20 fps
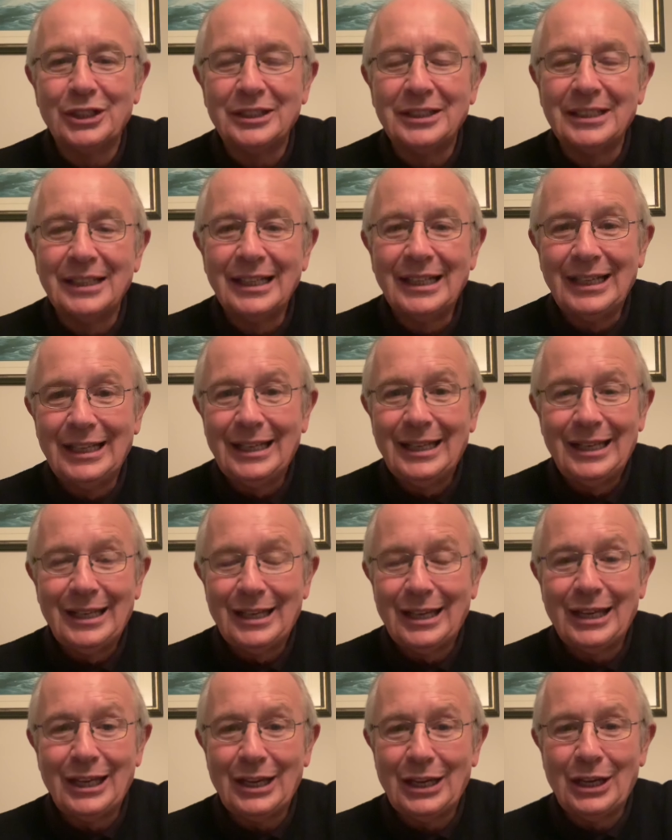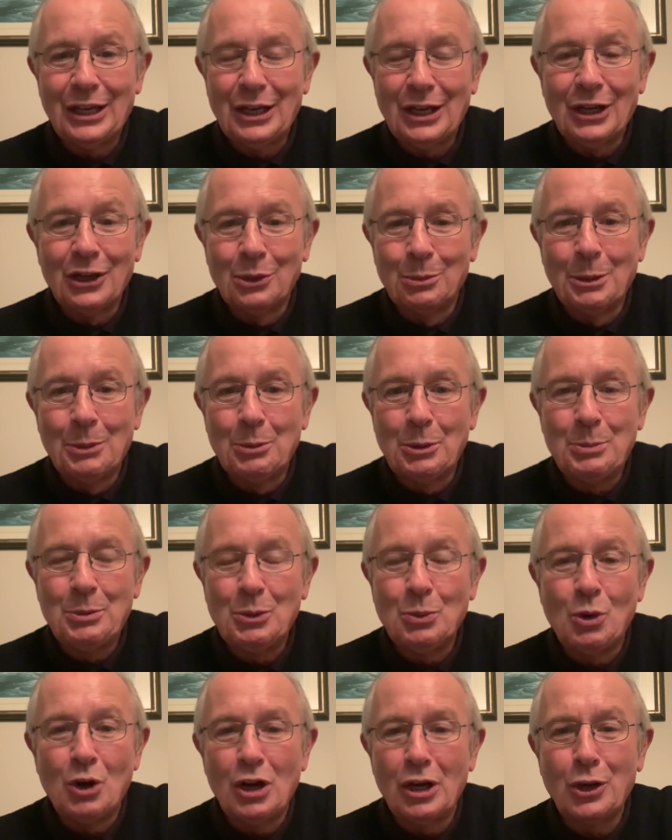And I remember
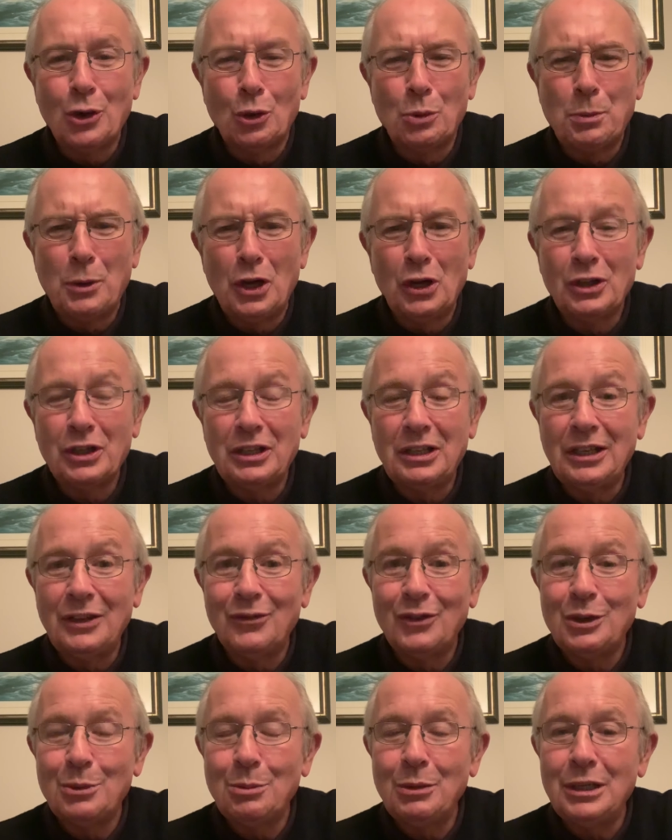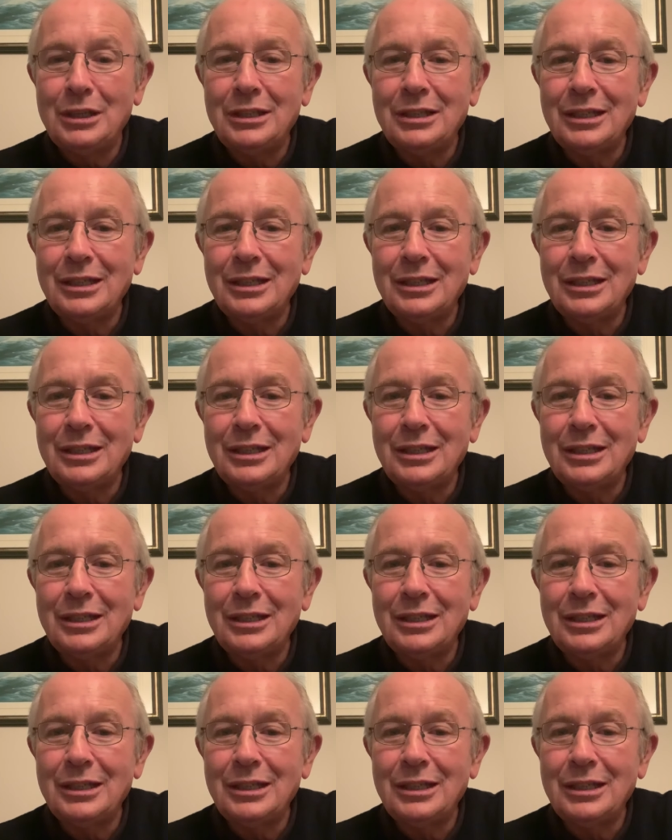being walking out of Páirc Uí Chaoimh and I met